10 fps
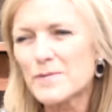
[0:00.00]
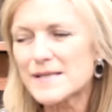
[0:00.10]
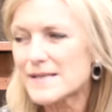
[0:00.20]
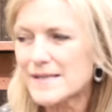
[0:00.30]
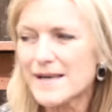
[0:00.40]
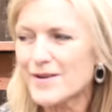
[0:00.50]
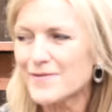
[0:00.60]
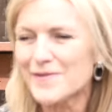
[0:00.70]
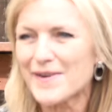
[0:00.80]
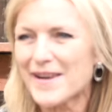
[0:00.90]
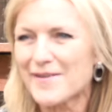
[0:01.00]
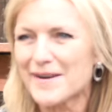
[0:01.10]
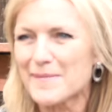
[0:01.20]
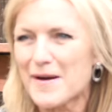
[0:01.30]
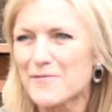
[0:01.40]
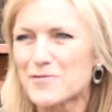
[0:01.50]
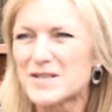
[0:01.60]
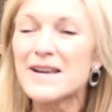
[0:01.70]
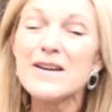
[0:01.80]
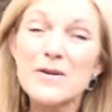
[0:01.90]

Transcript: We're sick of hearing about water.